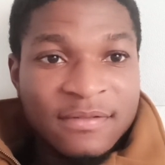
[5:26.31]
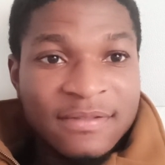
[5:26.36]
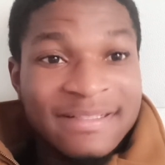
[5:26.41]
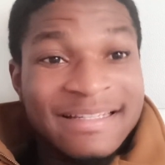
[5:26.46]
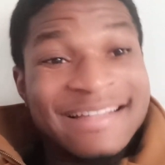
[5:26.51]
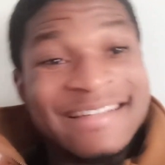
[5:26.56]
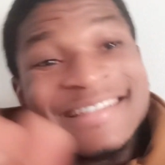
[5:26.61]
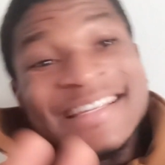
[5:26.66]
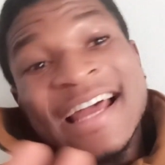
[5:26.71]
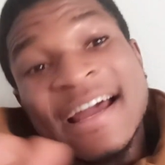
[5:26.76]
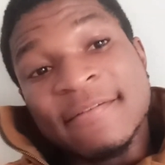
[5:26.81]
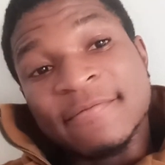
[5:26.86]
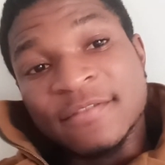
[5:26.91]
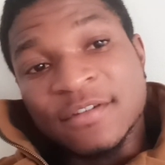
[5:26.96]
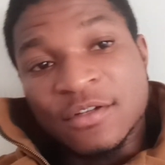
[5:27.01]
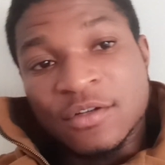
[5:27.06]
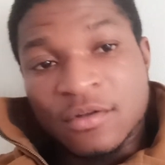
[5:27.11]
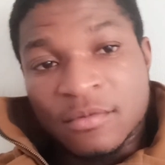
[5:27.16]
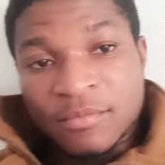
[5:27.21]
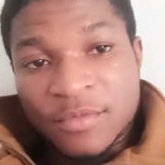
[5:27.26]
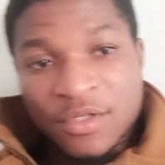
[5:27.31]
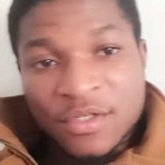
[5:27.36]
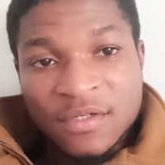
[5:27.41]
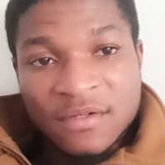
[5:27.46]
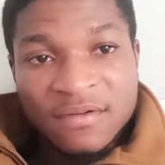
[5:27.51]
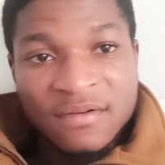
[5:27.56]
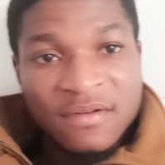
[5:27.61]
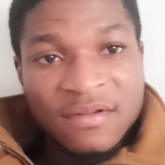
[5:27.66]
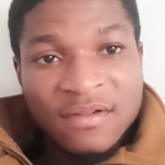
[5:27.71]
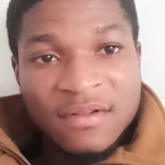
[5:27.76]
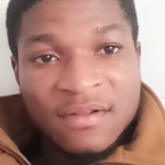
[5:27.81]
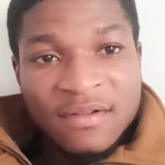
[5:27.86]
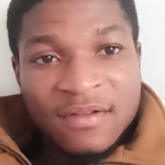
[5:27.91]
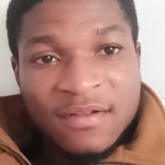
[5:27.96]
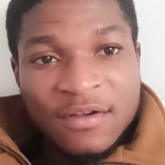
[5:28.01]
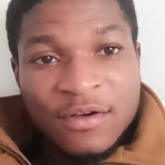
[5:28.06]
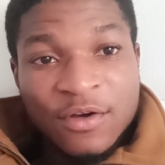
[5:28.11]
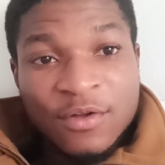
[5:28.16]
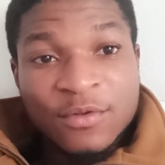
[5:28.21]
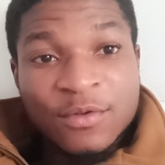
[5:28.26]
That's after commission,
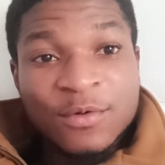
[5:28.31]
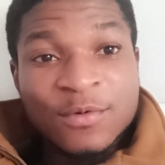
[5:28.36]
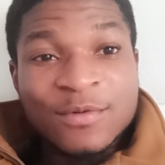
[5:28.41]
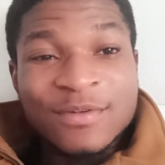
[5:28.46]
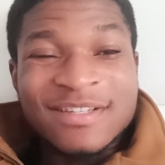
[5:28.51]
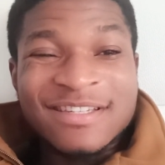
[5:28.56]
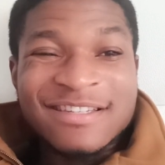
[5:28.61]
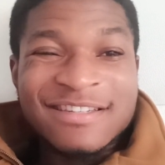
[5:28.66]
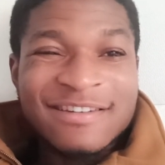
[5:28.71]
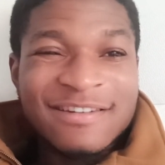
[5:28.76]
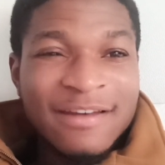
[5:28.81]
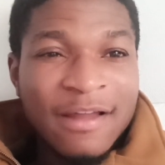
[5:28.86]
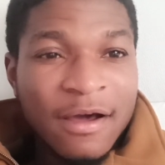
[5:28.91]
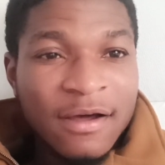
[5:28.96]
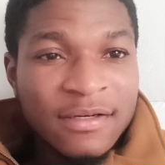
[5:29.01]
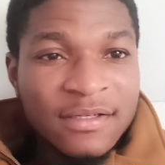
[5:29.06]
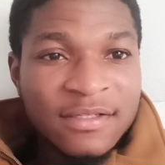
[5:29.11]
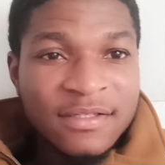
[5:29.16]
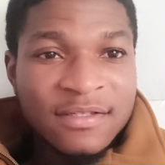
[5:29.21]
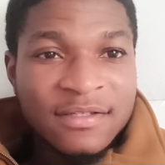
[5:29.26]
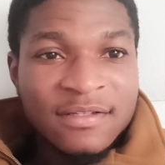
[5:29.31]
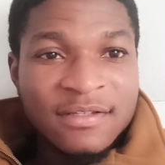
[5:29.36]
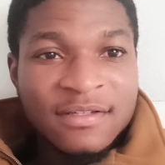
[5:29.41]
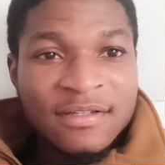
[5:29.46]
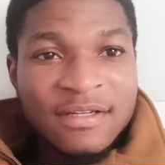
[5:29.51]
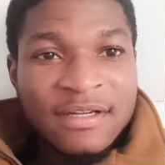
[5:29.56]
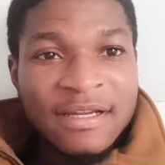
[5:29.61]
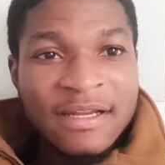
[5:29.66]
although it's not